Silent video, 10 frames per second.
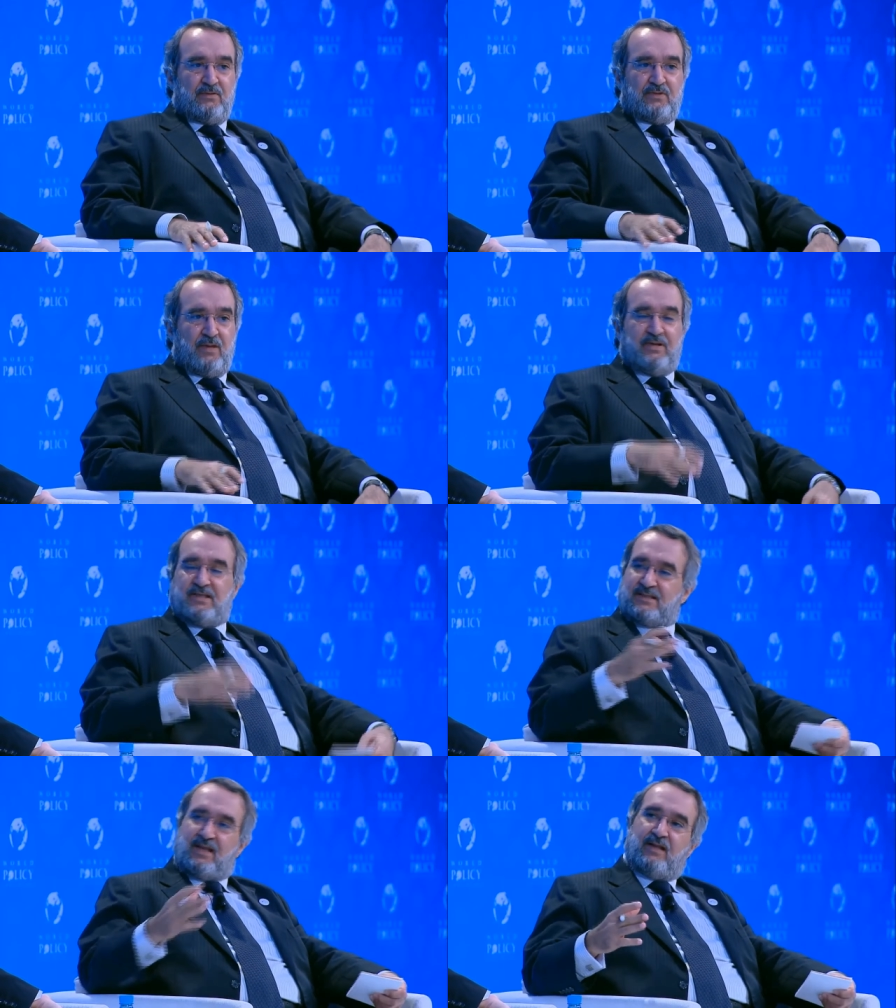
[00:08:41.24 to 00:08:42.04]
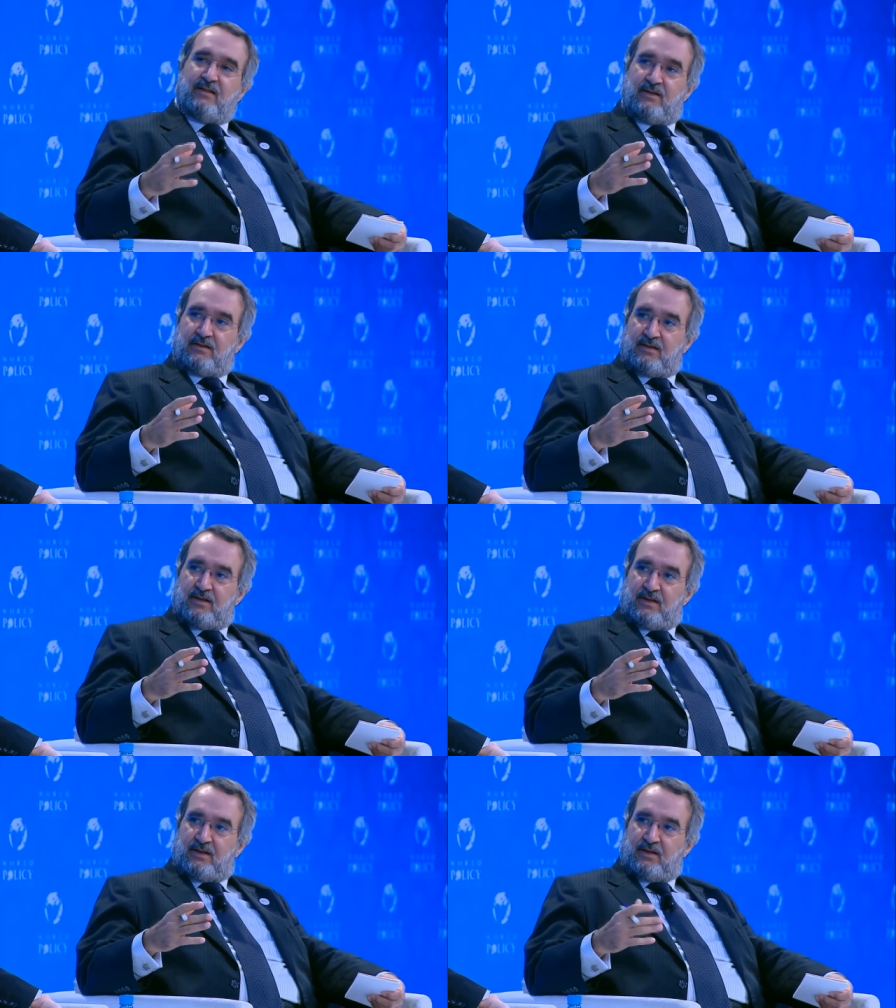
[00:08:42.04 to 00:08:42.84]
double standard,
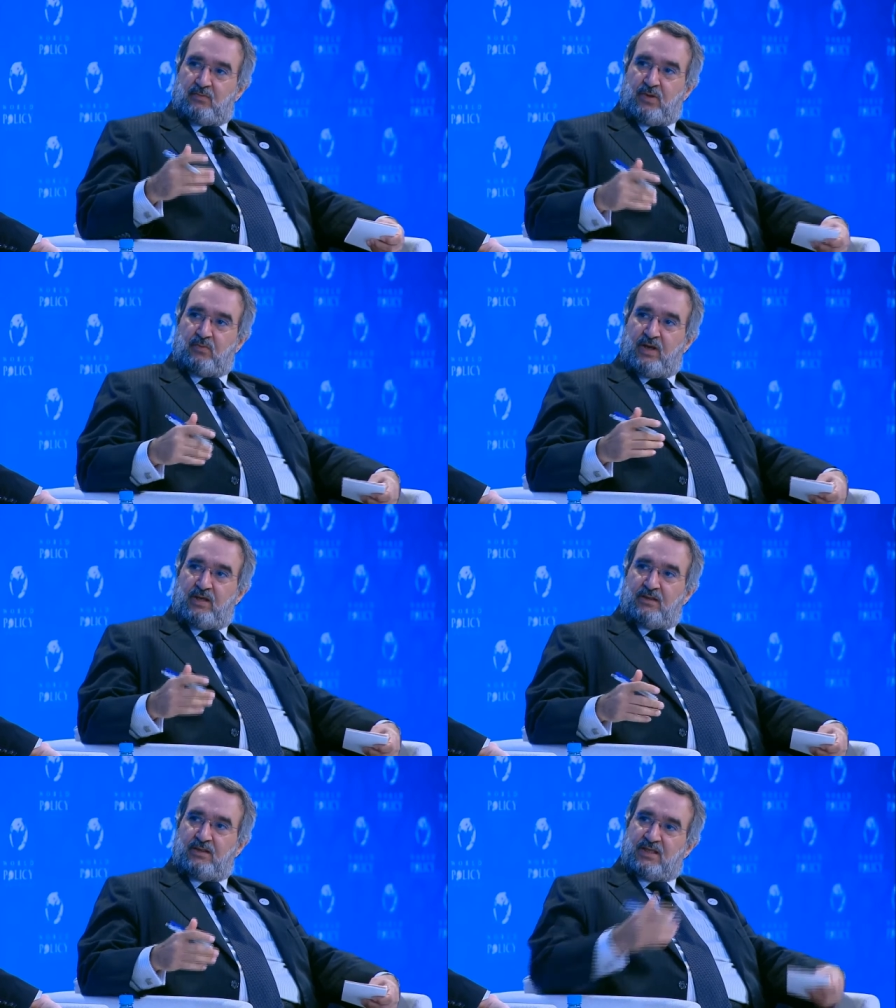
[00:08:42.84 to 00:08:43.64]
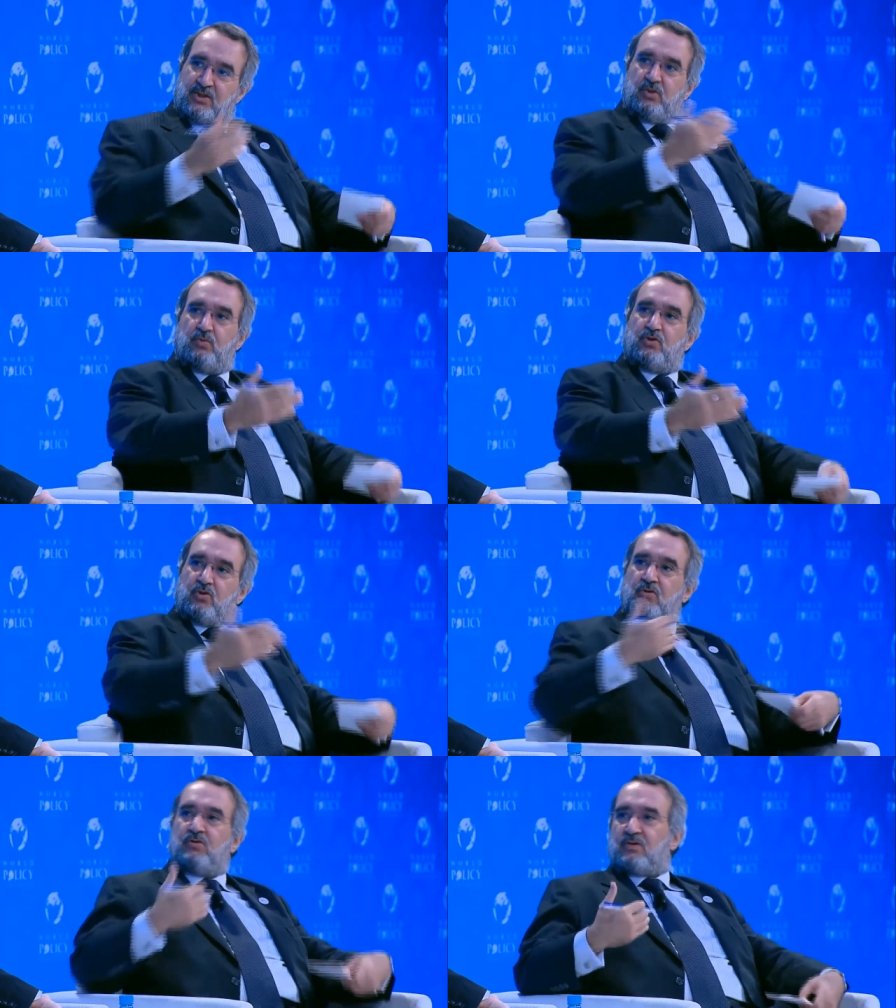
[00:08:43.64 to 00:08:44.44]
in one way, yes, you
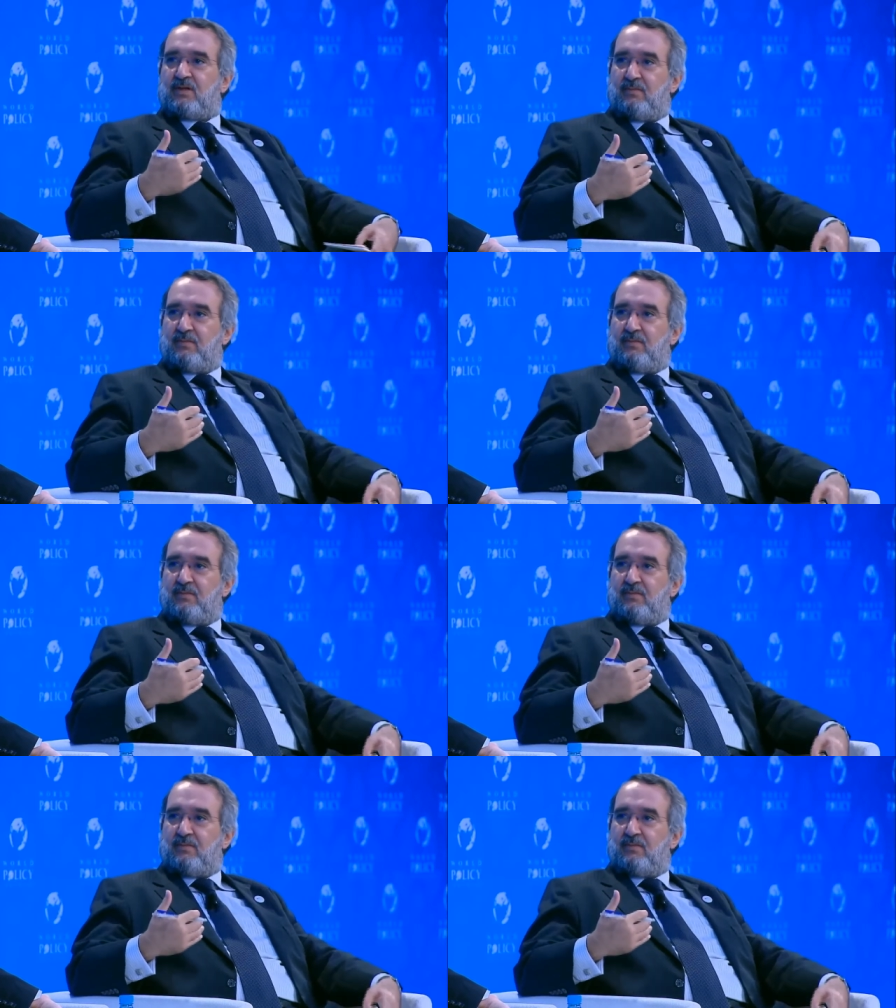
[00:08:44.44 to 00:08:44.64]
withdraw your